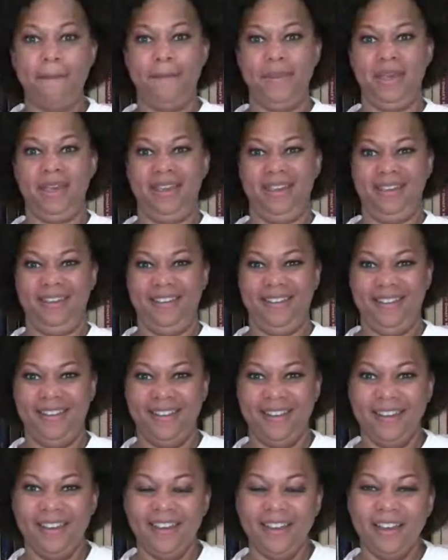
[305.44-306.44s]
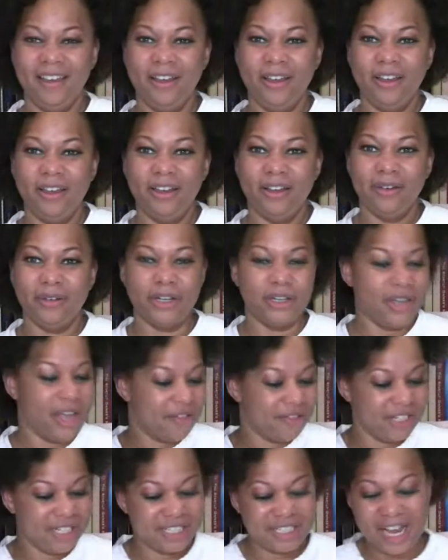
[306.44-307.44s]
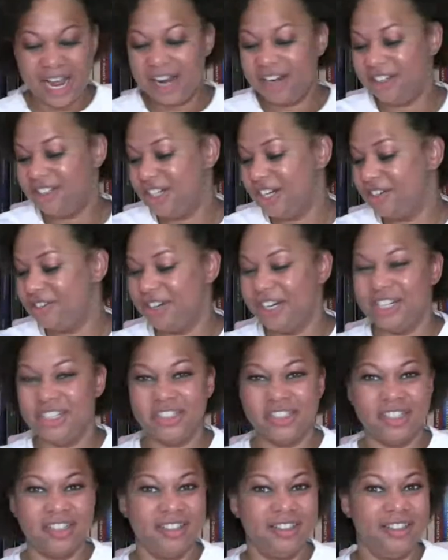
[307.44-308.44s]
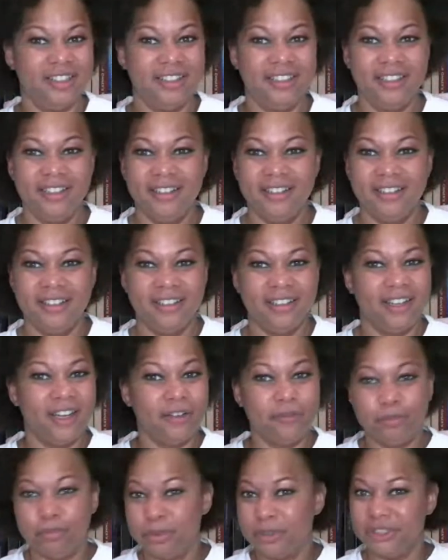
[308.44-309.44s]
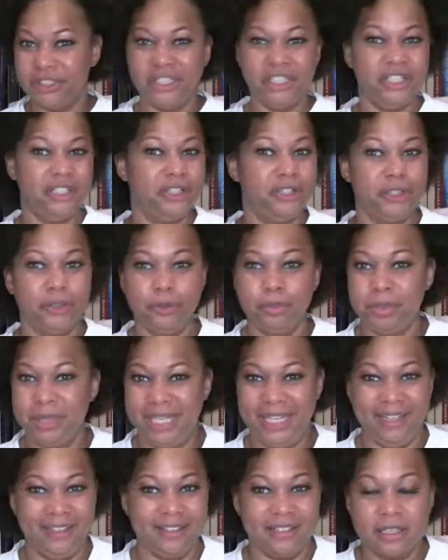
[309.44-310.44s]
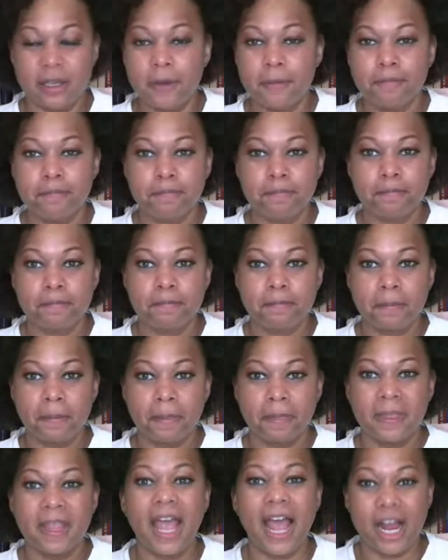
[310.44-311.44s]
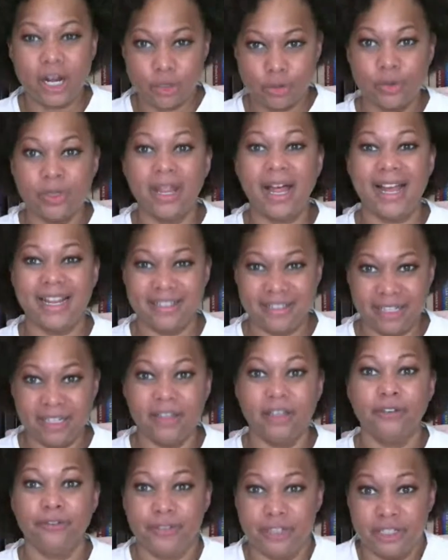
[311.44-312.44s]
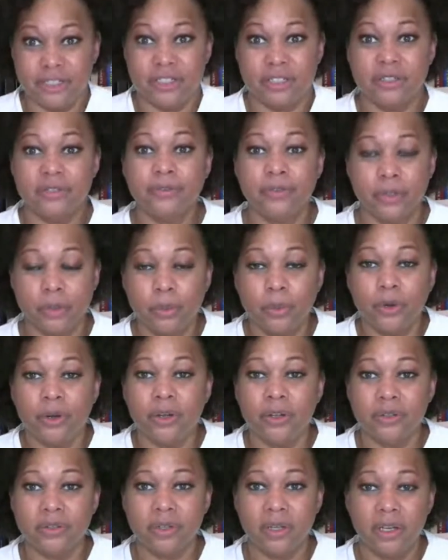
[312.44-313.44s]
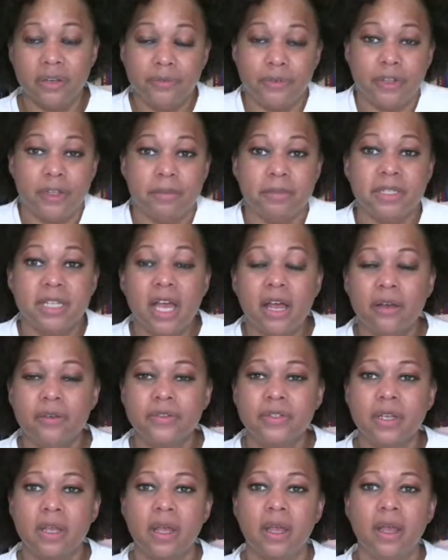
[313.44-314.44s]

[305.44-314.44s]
be, where you have an entire generation of brilliant little beings actualizing their visions for the world and for themselves.